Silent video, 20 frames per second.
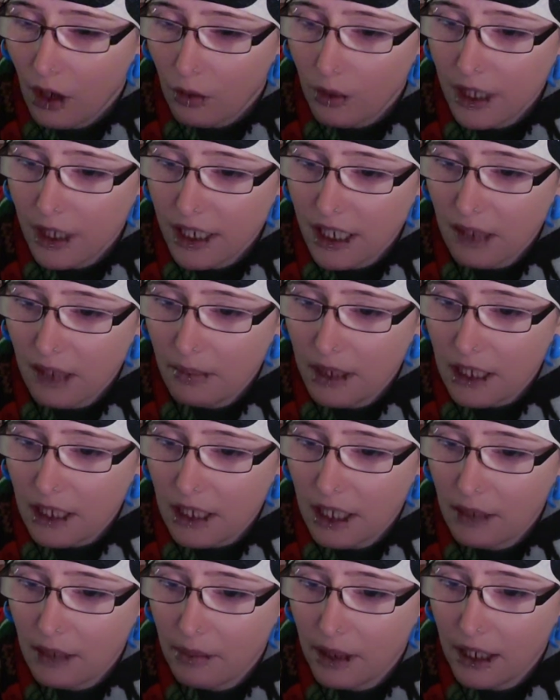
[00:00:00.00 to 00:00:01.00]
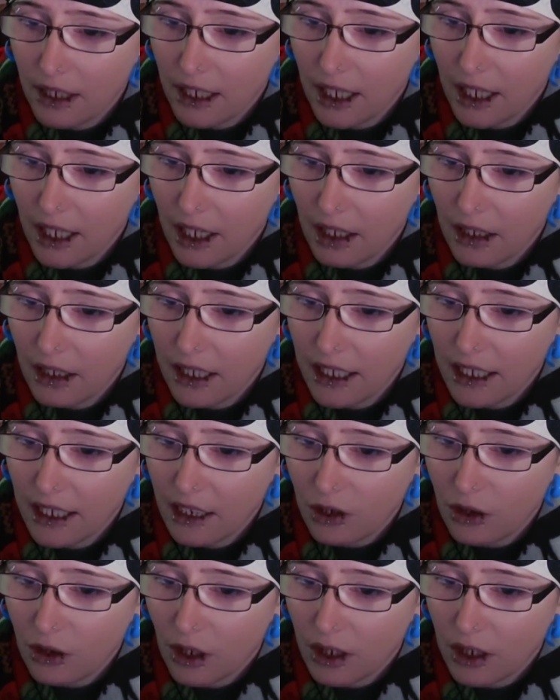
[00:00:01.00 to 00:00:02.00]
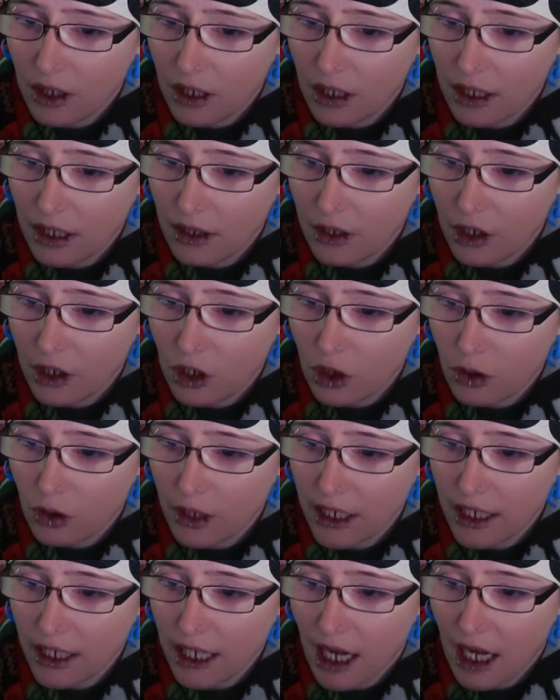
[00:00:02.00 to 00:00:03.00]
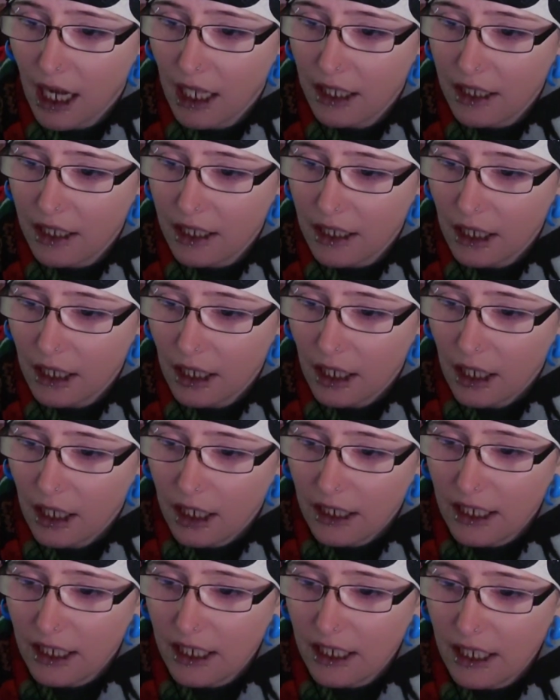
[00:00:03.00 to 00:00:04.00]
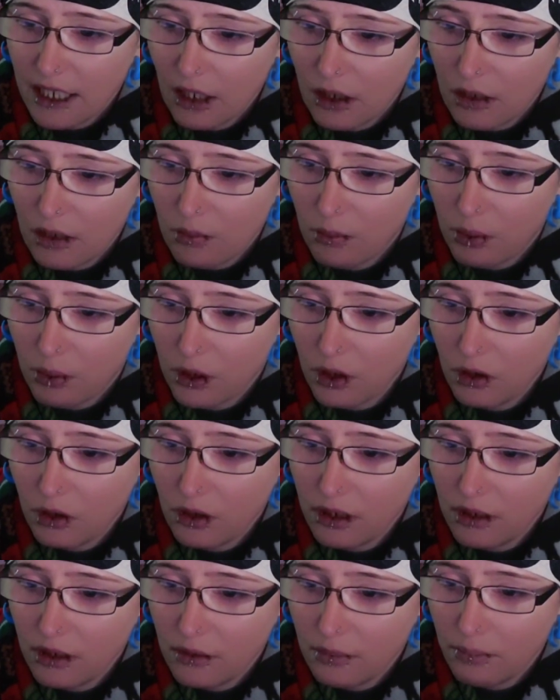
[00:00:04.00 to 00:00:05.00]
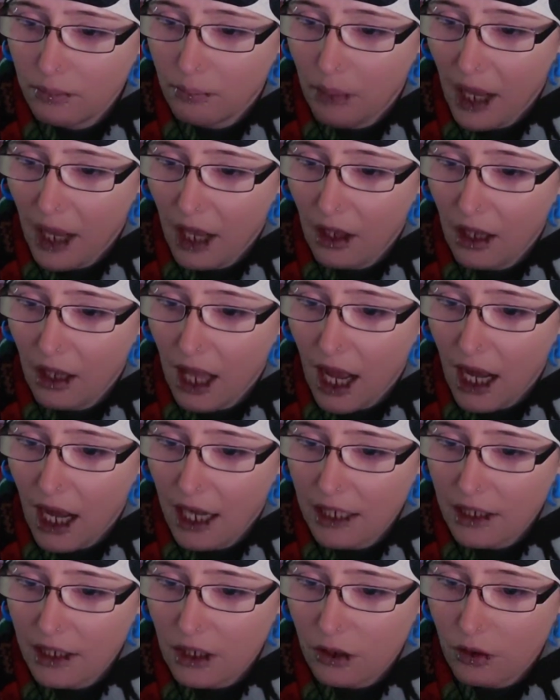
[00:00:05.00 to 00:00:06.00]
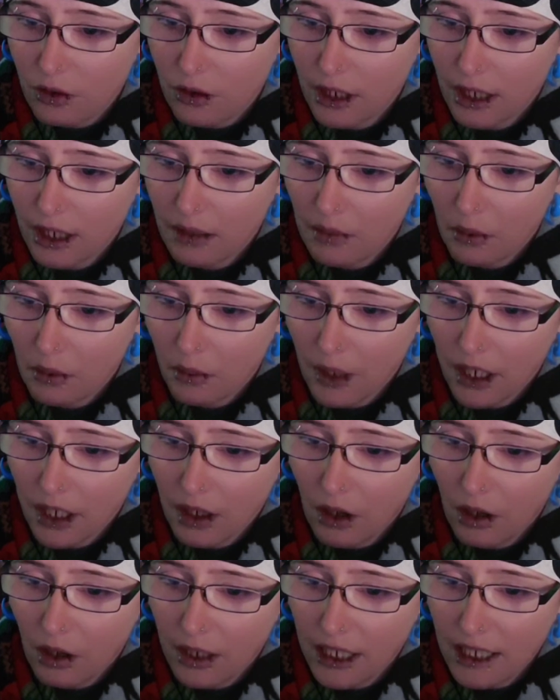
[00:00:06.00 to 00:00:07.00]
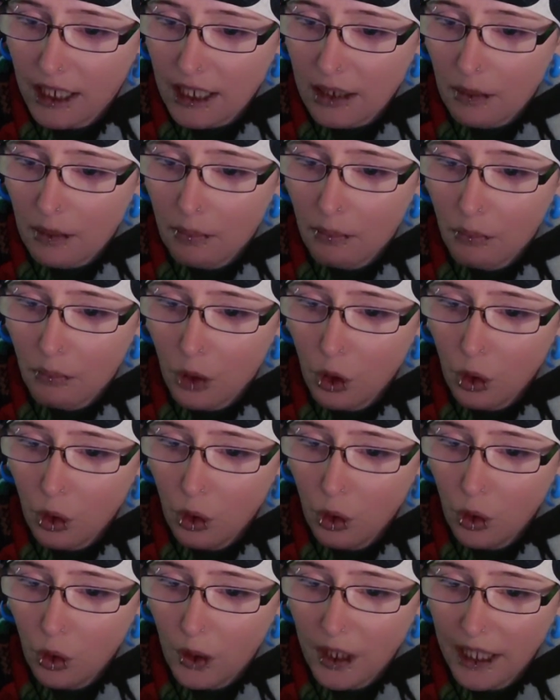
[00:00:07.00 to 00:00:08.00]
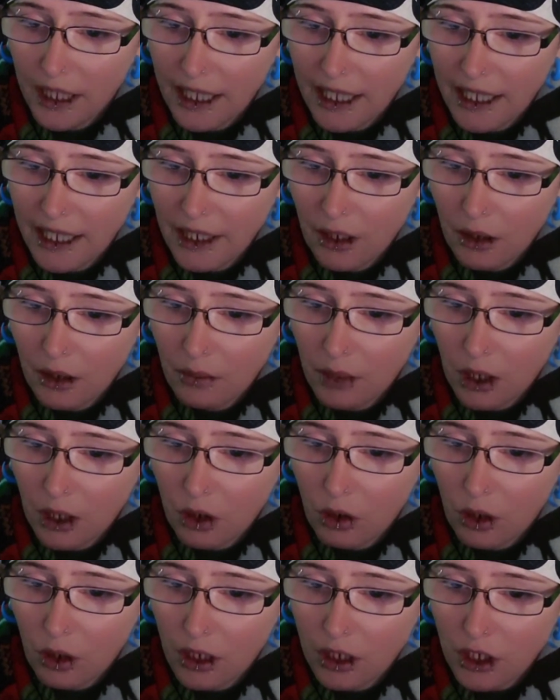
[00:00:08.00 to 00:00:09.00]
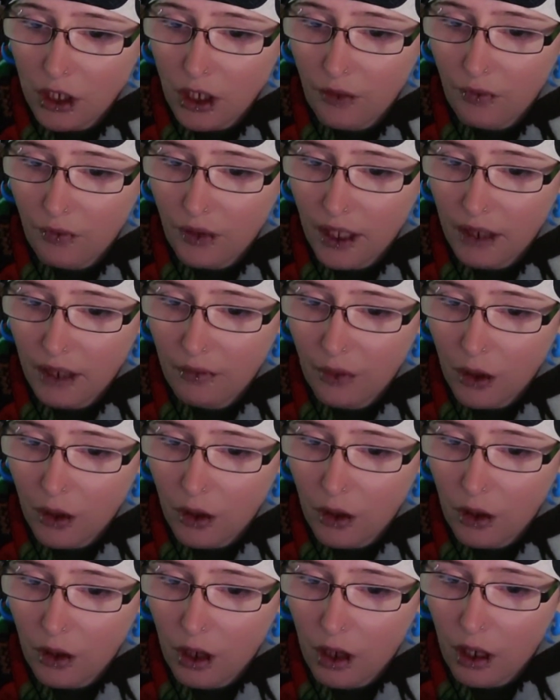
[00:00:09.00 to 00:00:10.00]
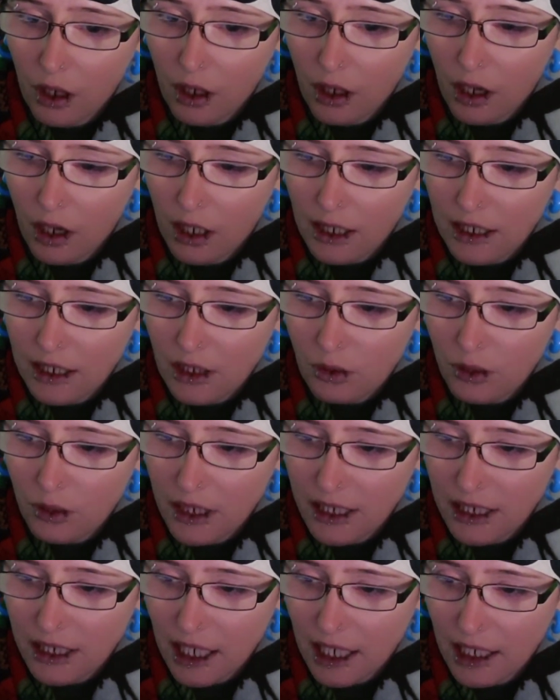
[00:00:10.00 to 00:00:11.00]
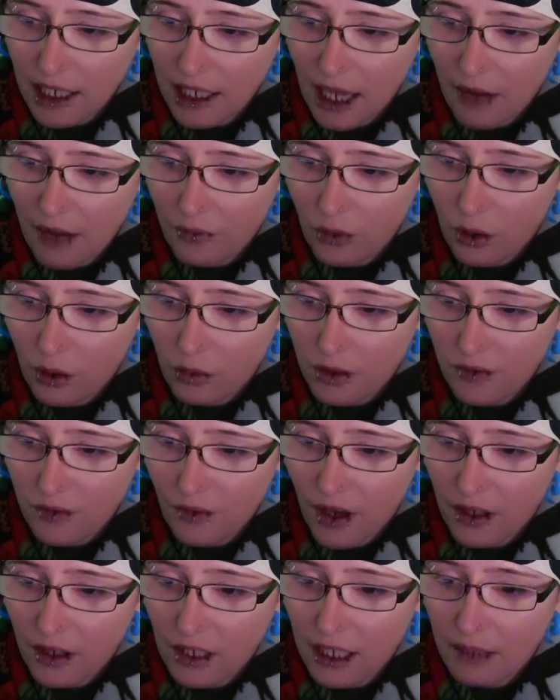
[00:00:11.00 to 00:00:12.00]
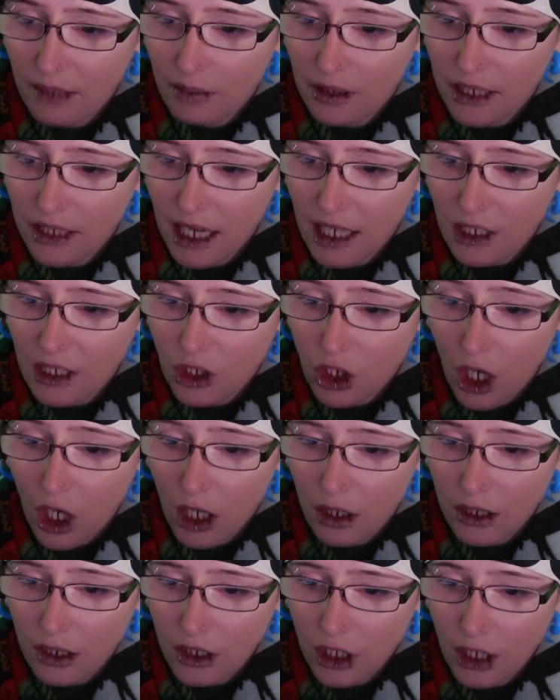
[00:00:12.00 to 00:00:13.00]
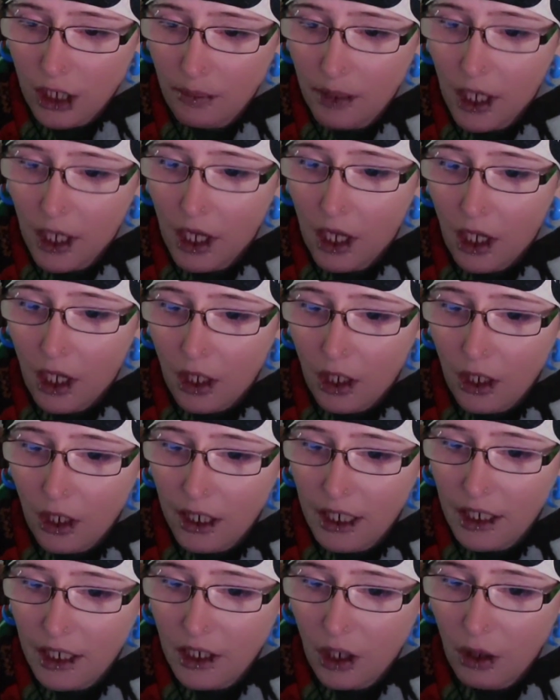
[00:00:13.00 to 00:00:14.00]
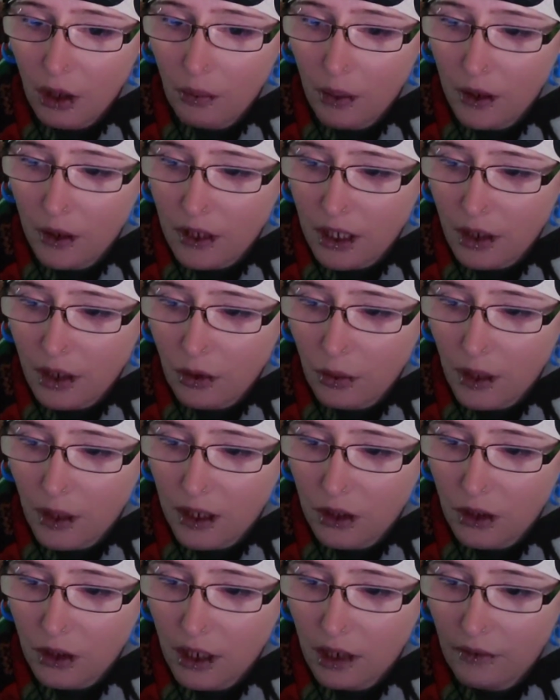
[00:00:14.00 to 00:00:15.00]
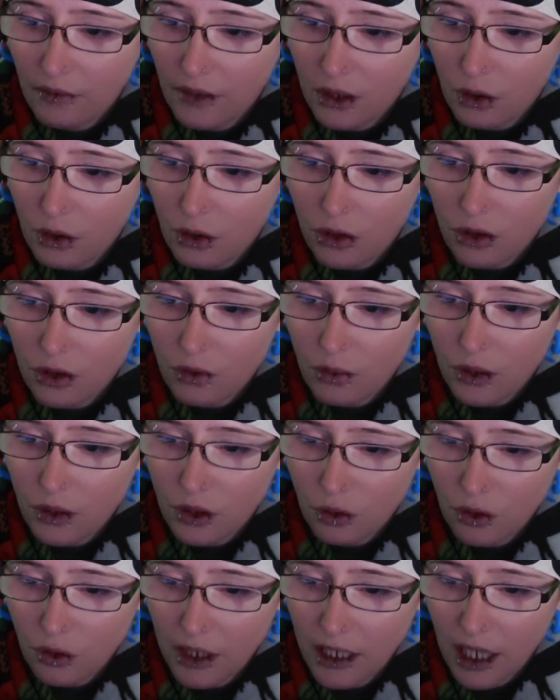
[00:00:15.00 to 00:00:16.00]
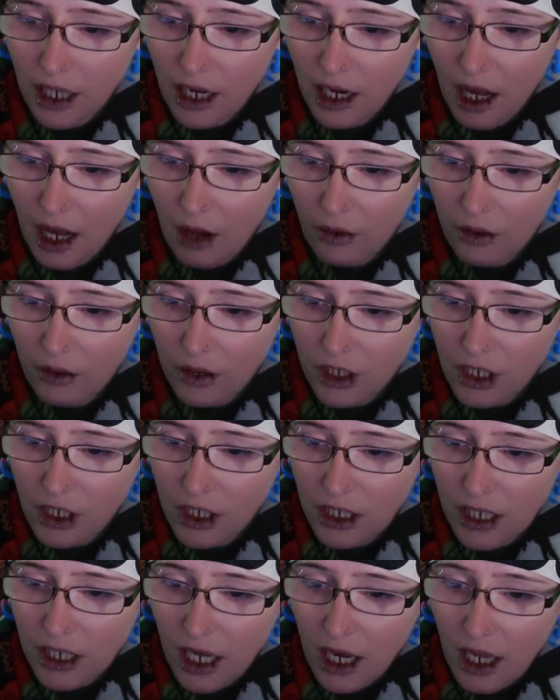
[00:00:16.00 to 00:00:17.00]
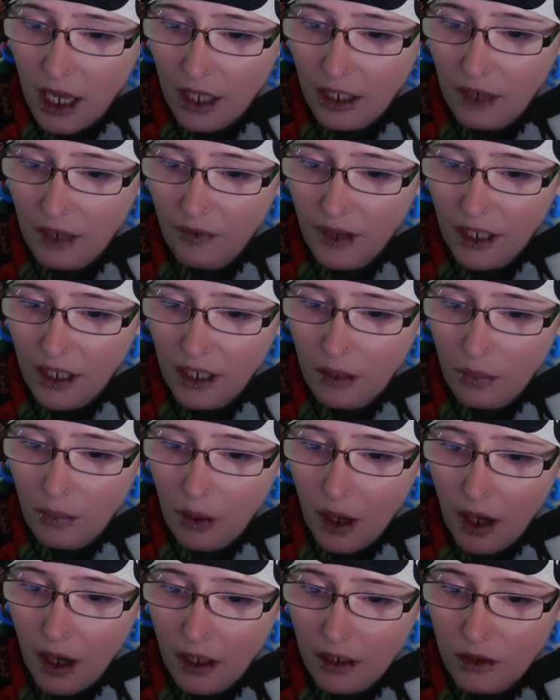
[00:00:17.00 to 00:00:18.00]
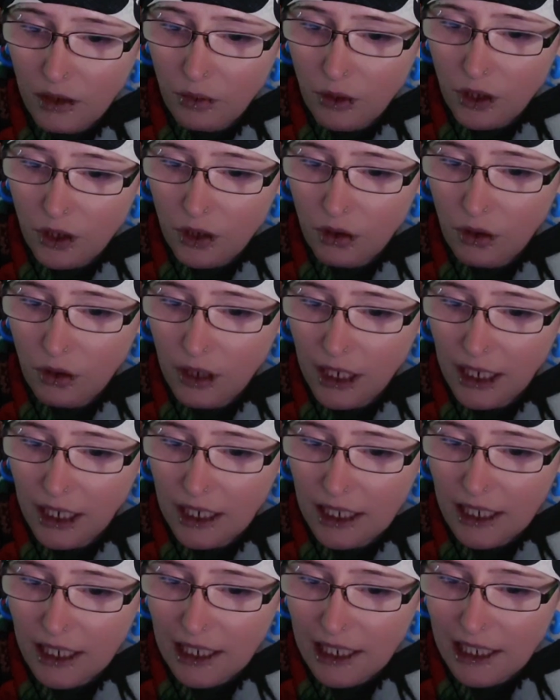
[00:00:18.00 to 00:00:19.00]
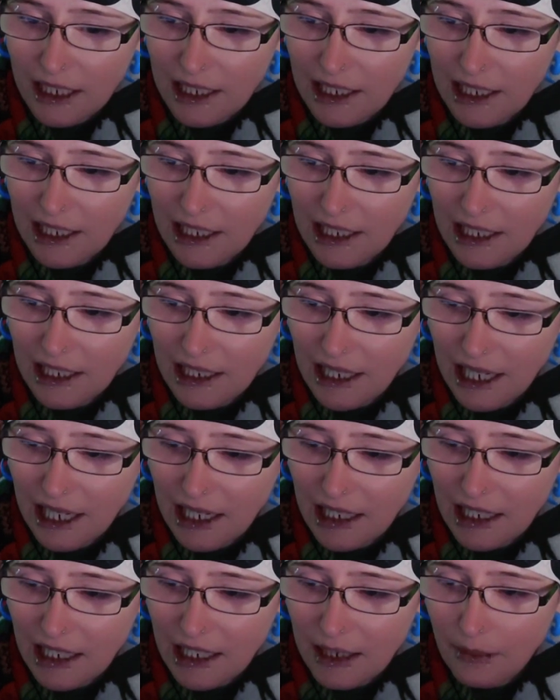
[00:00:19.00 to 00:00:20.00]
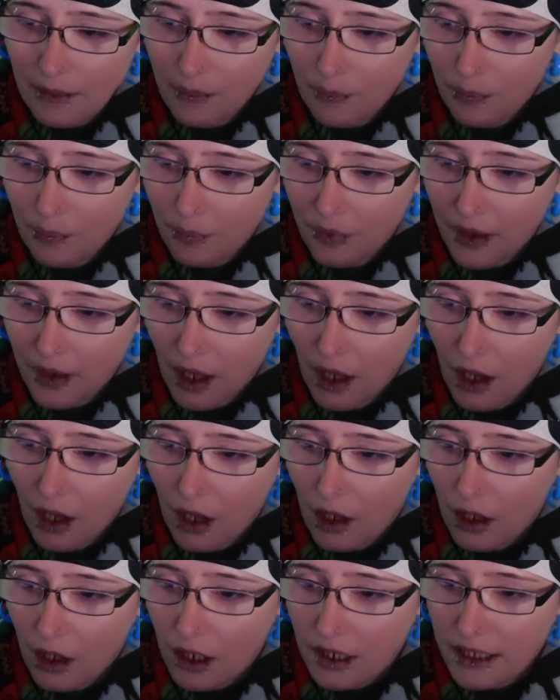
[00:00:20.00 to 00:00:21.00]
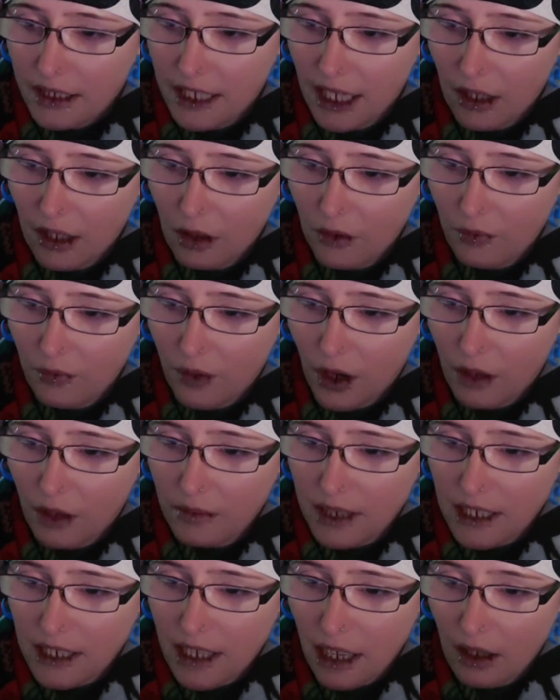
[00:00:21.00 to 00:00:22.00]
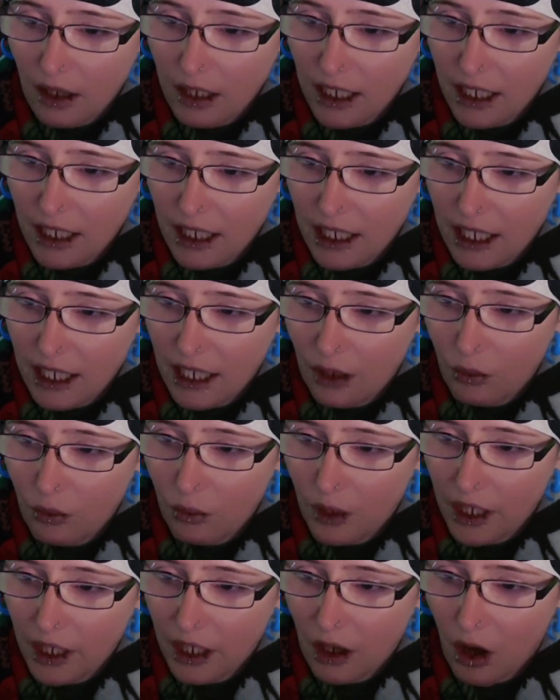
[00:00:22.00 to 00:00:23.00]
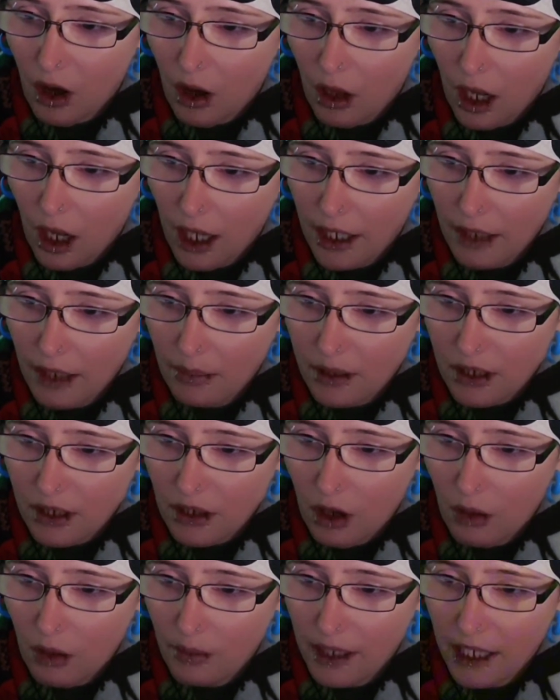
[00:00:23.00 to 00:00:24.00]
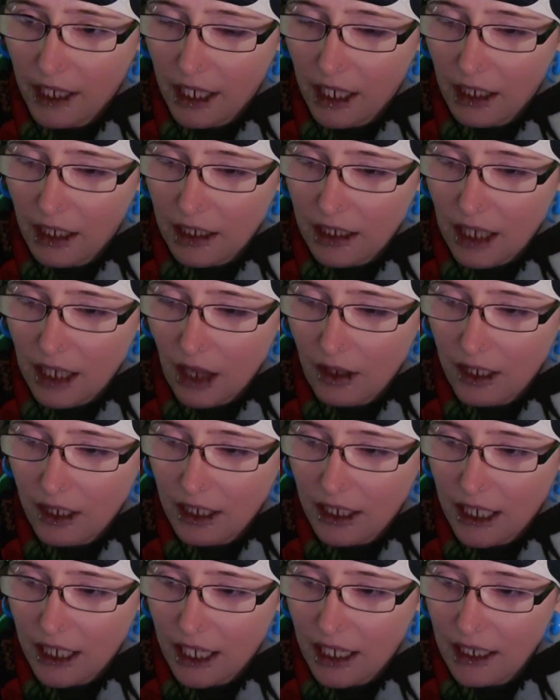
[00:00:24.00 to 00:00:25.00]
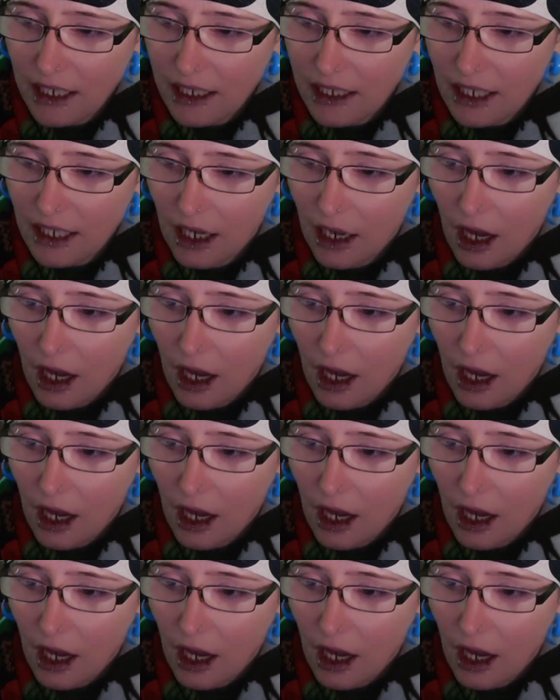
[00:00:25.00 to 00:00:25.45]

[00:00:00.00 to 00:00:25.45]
Reason: mislabeling leading to undeclared tree nuts. Details: Blue Bell ice cream recalled its Millennium Crunch flavor on August 22nd after it was found labeled as chocolate chip cookie dough, posing a threat to individuals with tree nut allergies. The affected products were sold in 16 states. Taylor Farms salad kit recall. Honey balsamic salad kit.